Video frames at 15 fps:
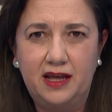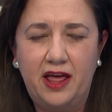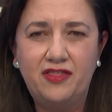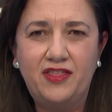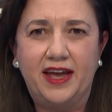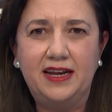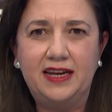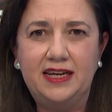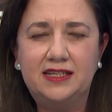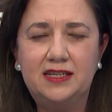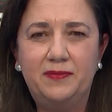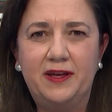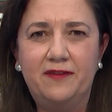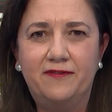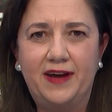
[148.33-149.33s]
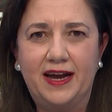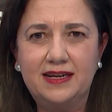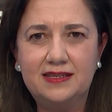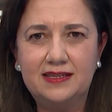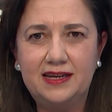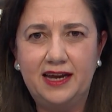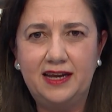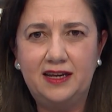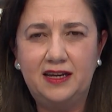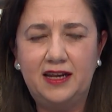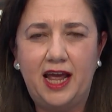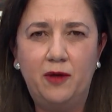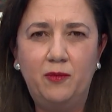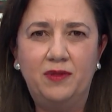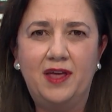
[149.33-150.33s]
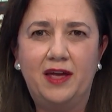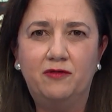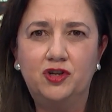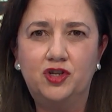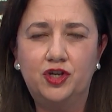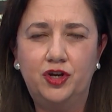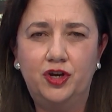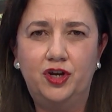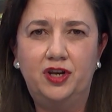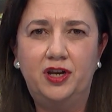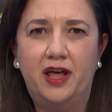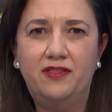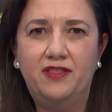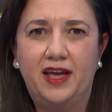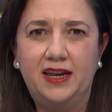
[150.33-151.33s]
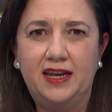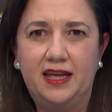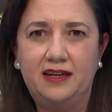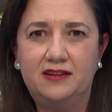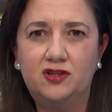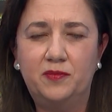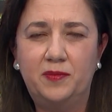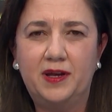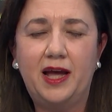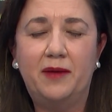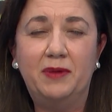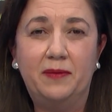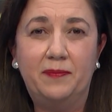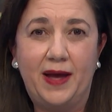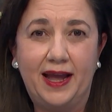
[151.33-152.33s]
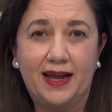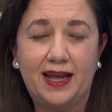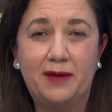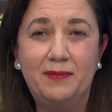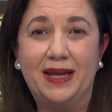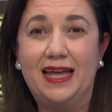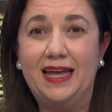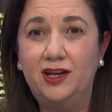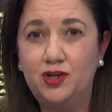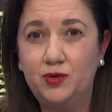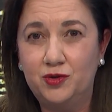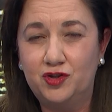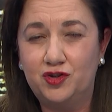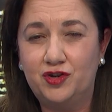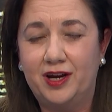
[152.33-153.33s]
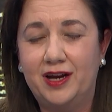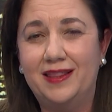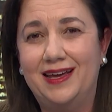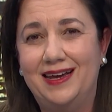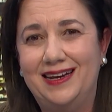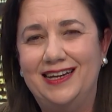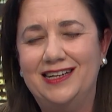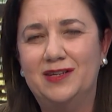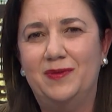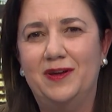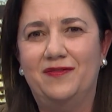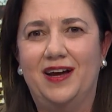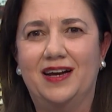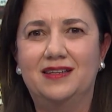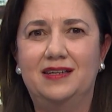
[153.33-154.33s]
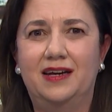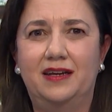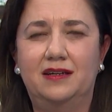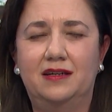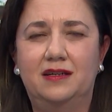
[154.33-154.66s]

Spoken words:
They need to be vaccinated, and when they return, they need to be coming into Australia, they need to be vaccinated.